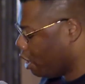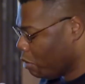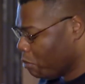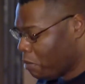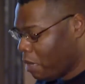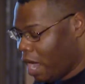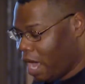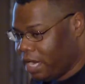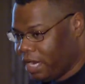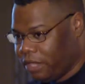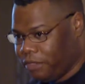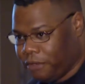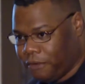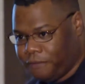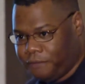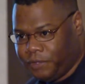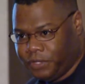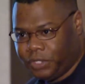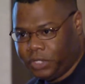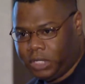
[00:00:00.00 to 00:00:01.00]
our body they're
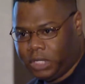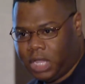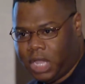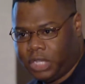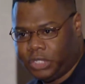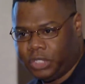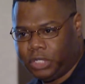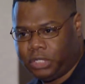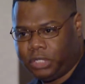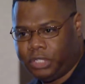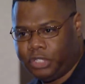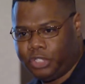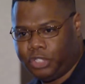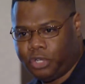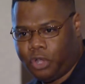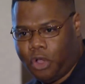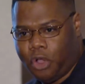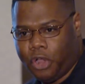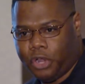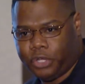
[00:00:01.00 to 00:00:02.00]
physiologically
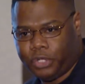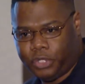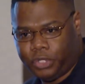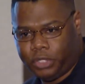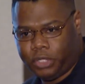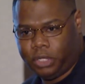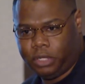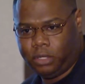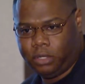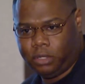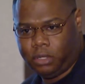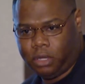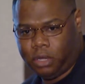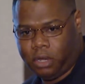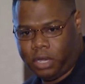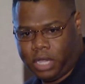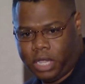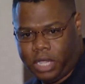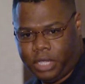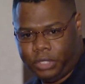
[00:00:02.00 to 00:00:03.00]
charged,
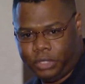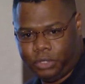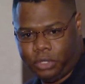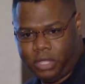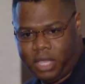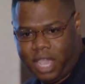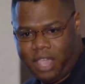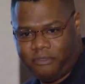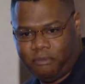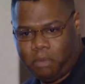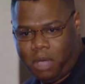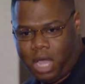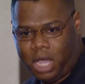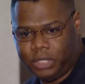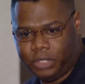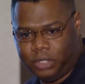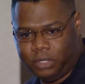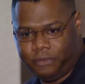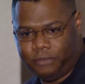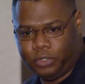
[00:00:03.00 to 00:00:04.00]
okay? So they have
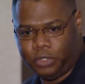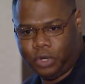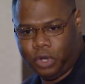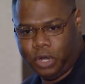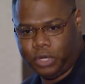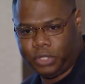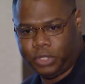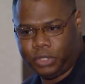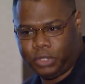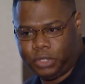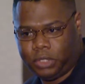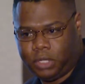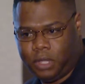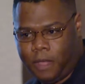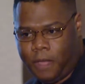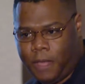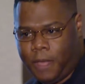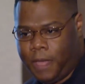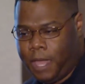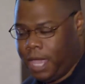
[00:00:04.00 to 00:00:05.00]
positive charges.
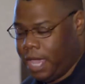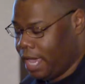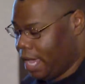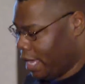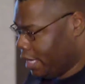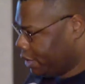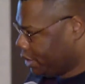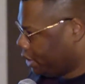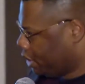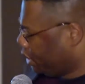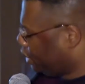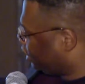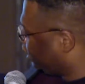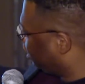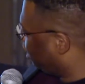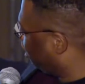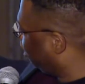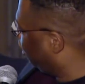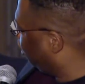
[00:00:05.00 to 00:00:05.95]
And since they're